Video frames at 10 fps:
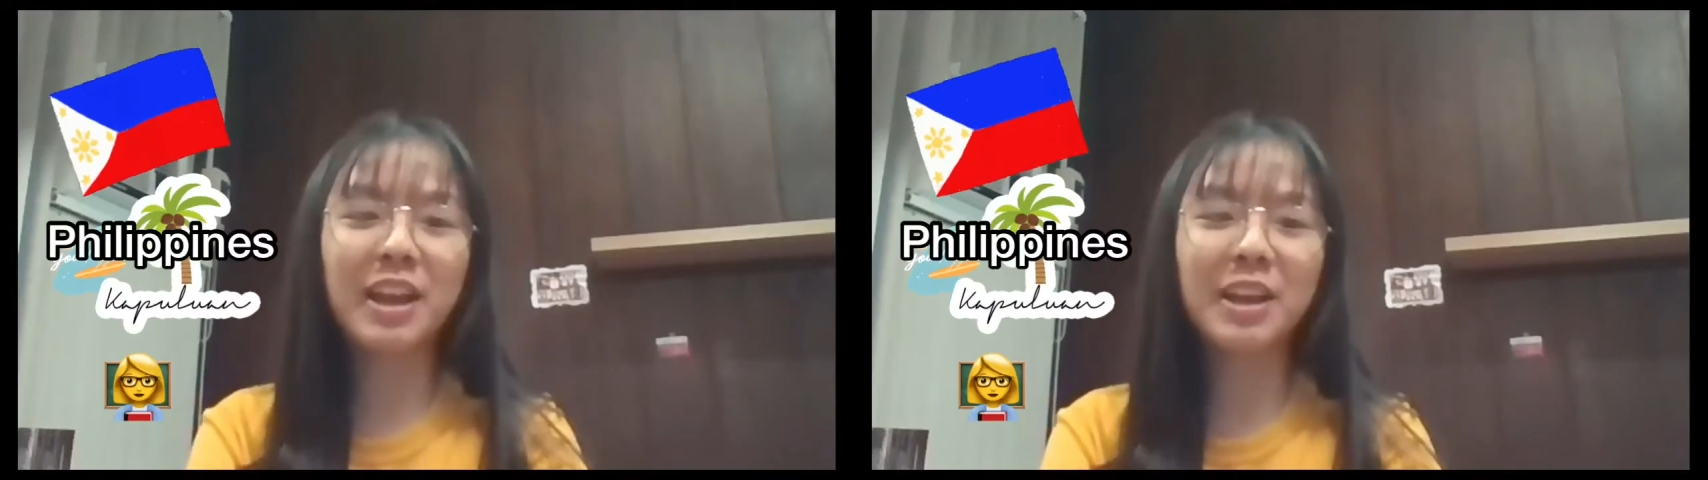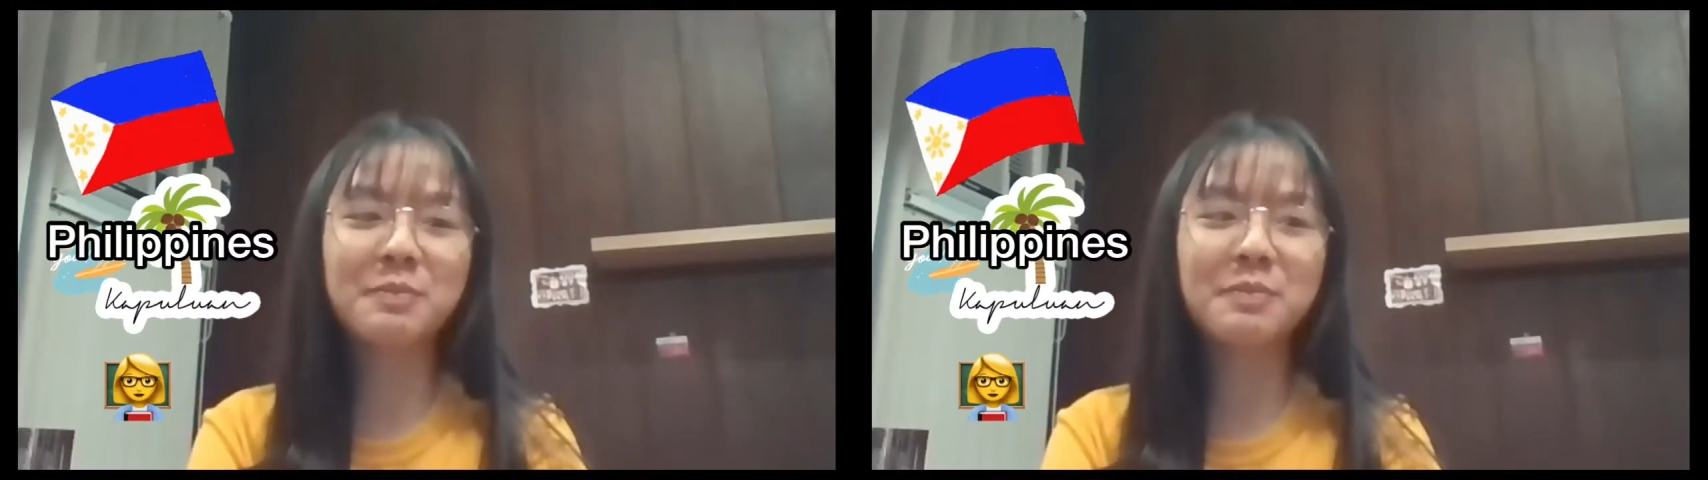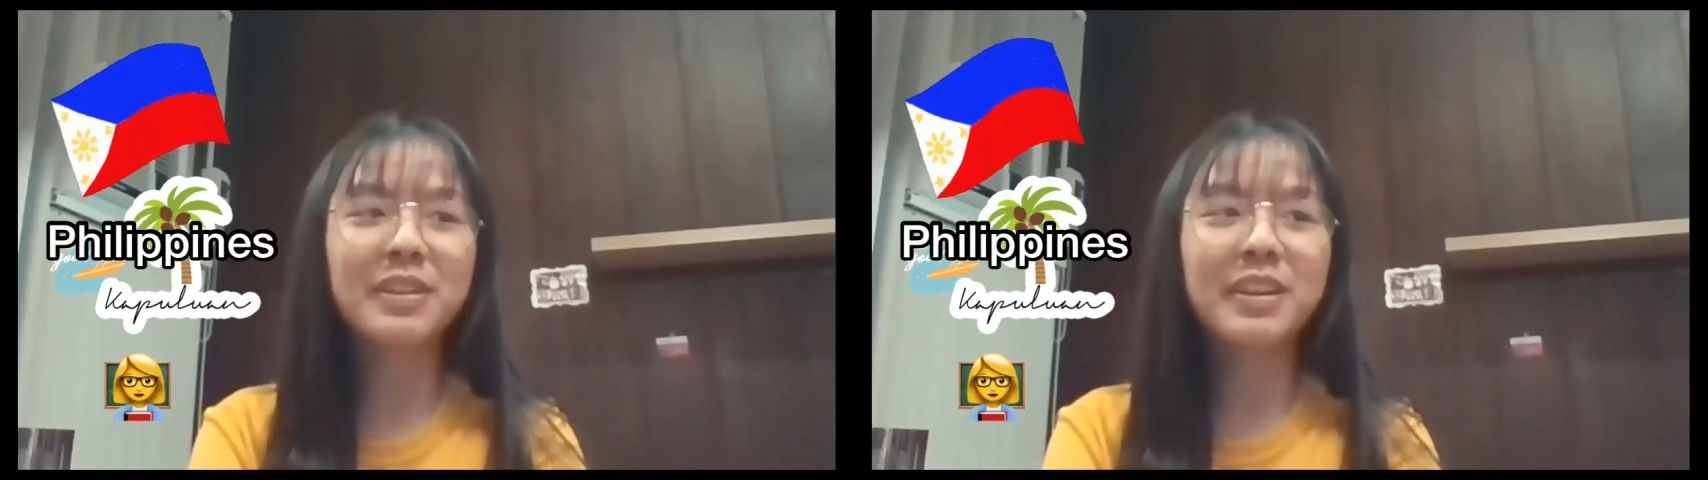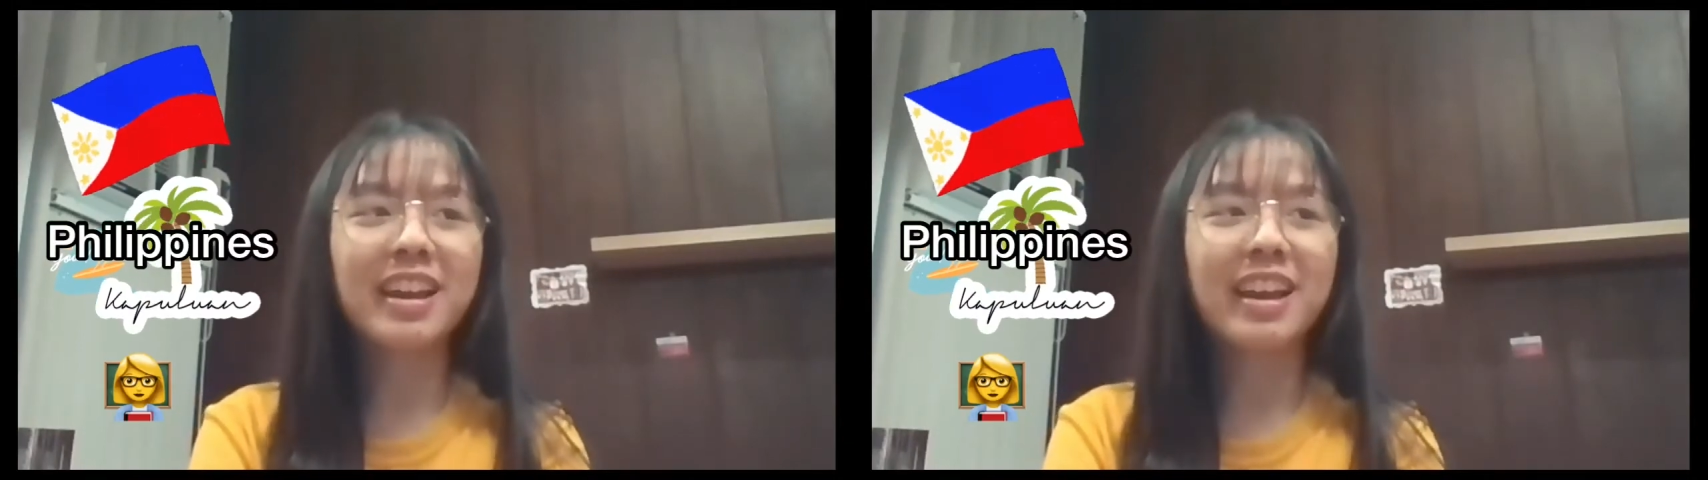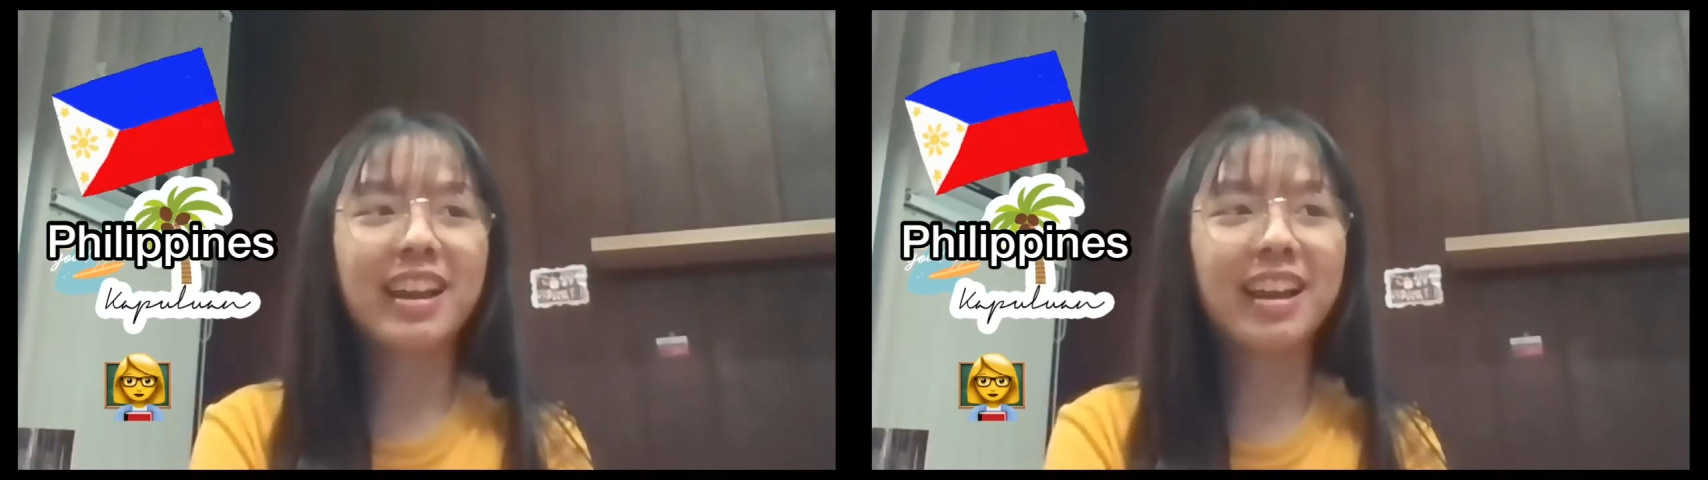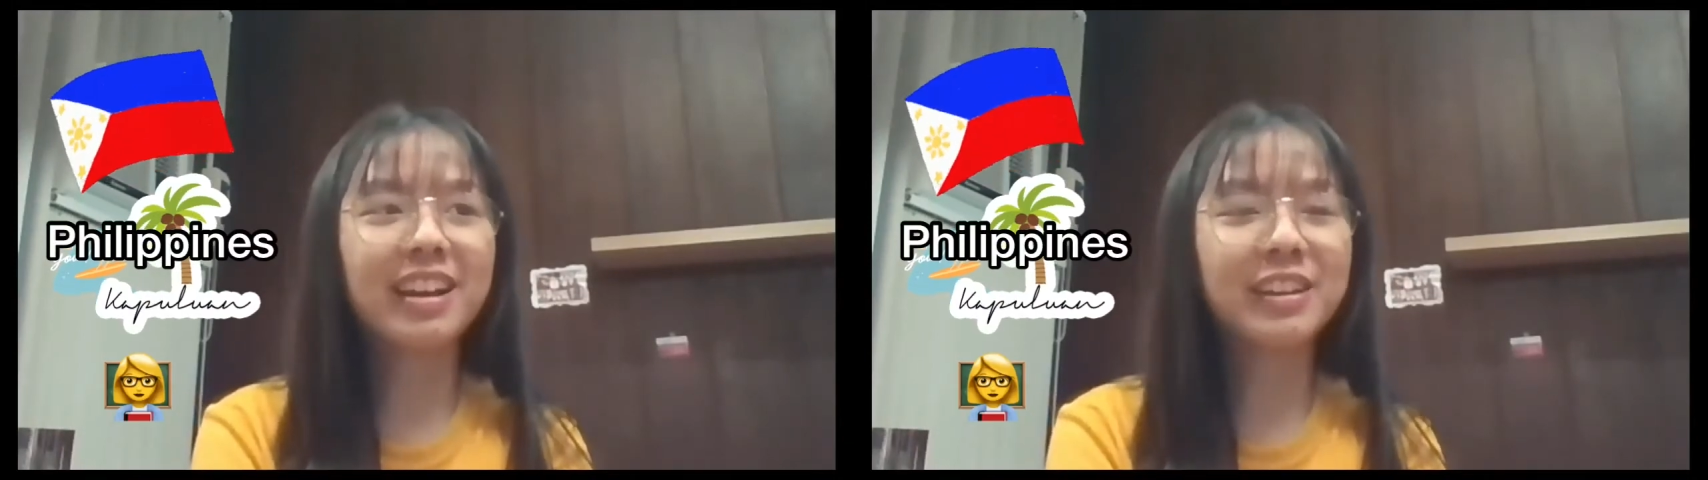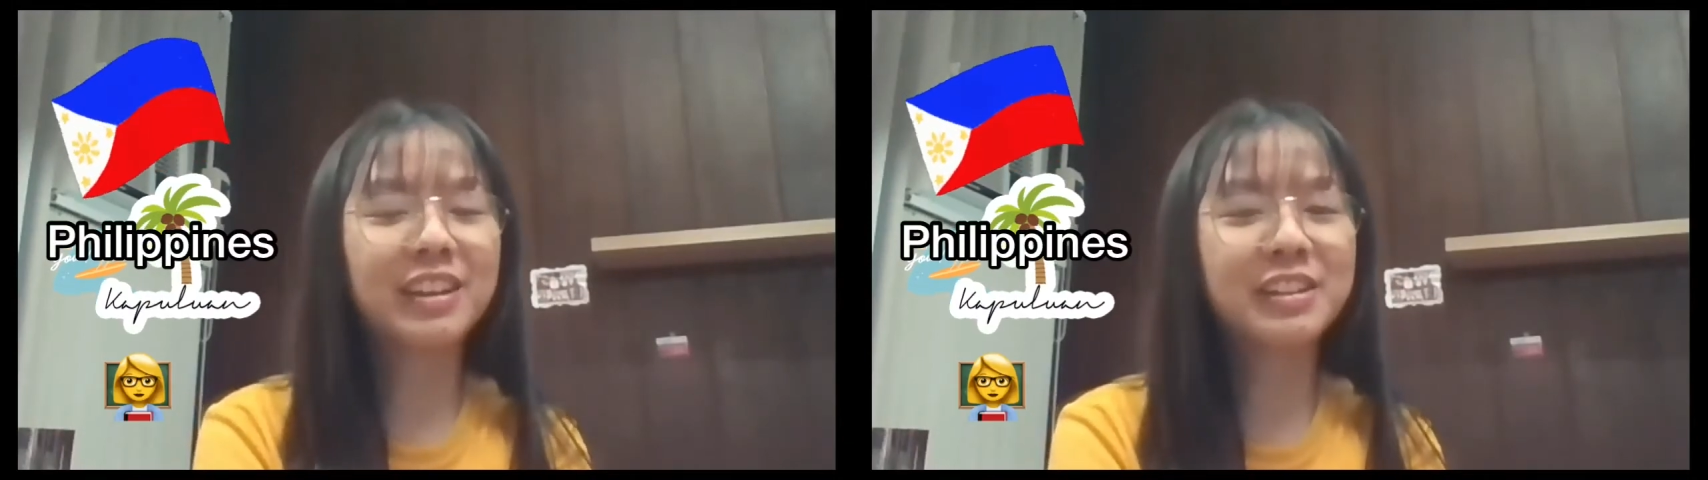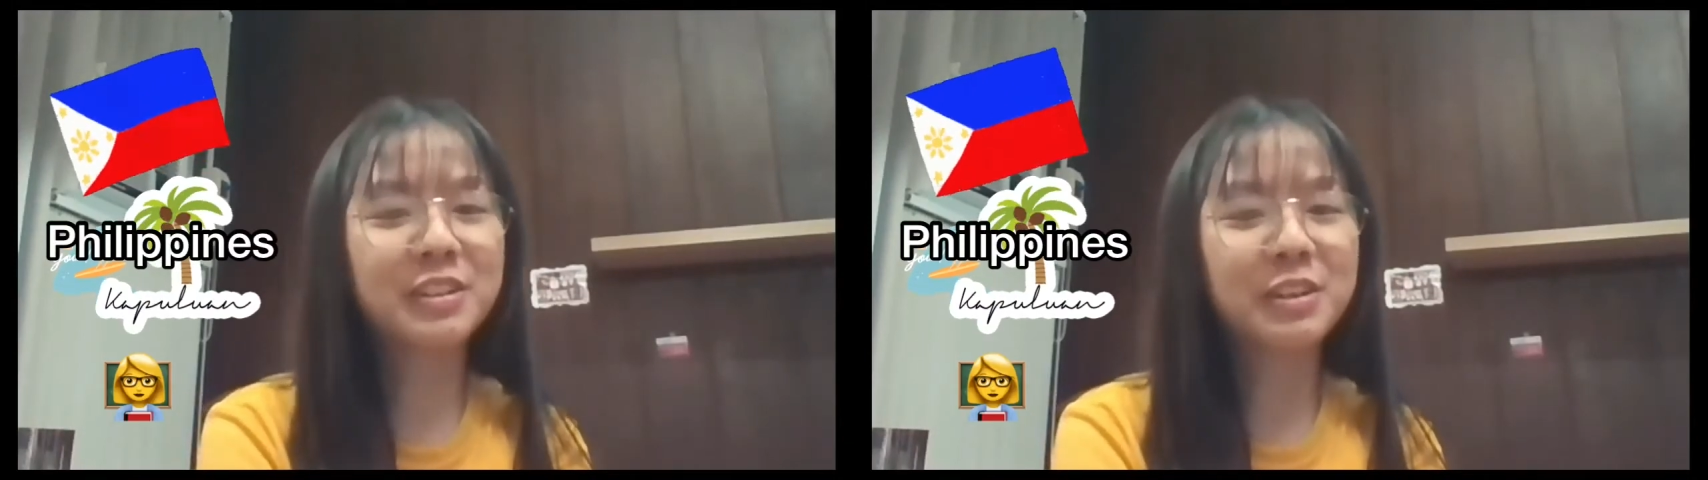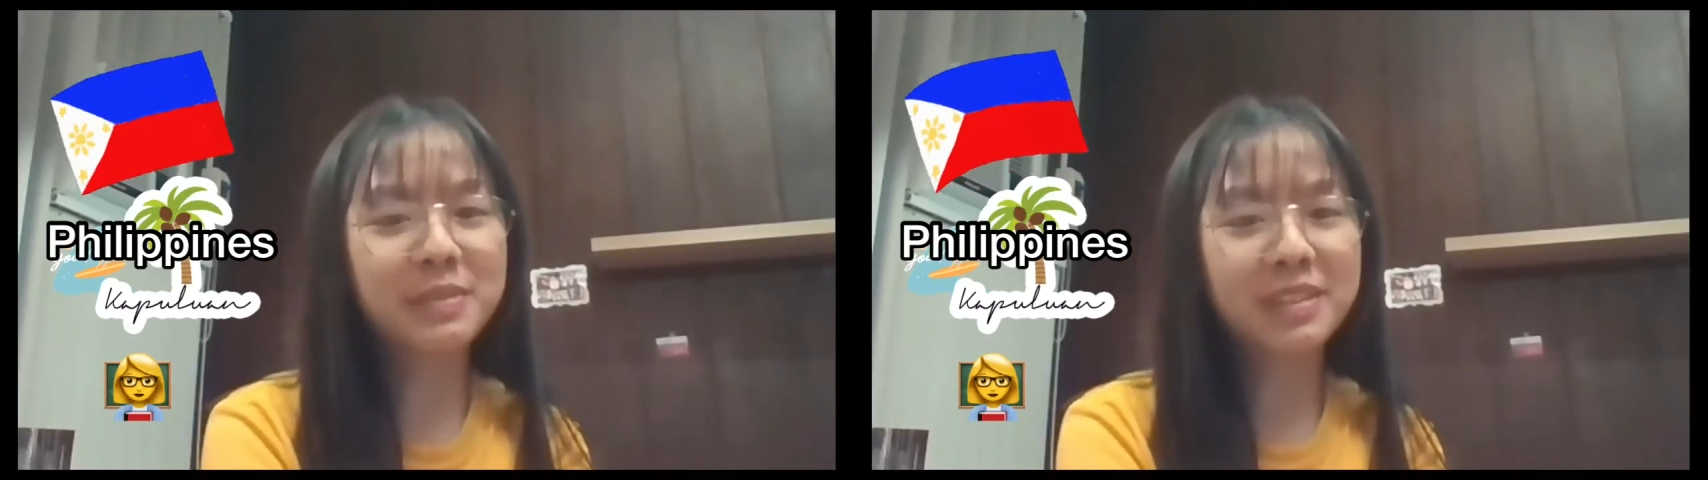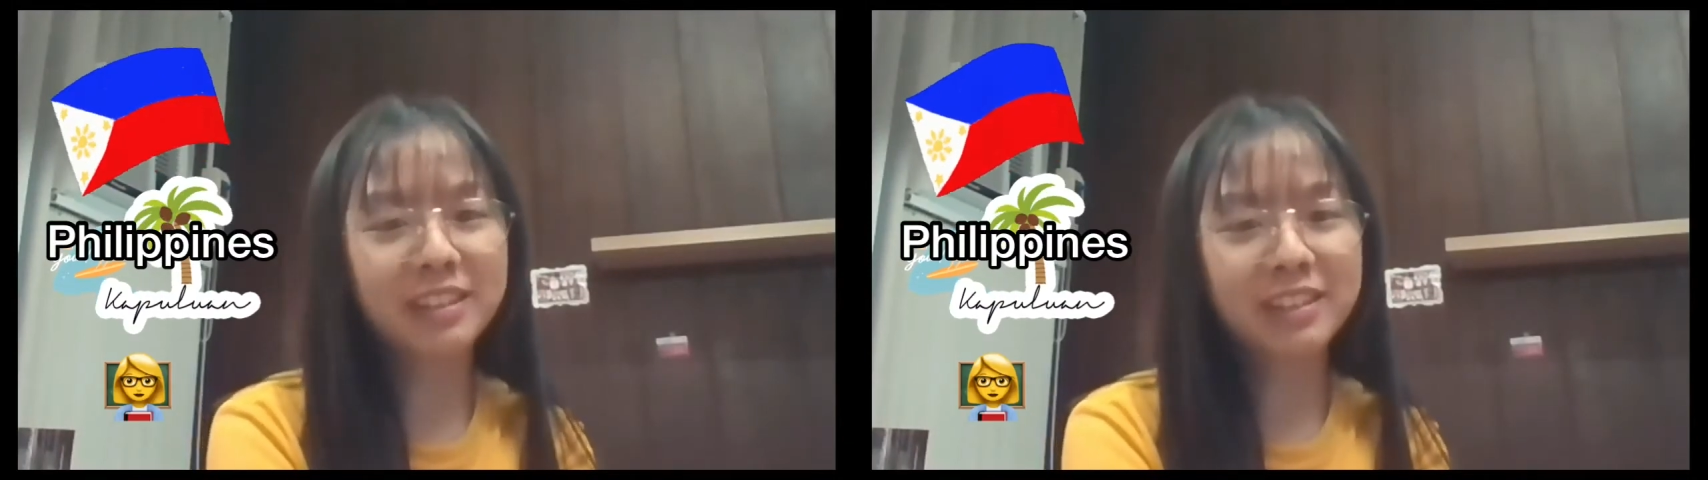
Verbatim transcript: I'm incoming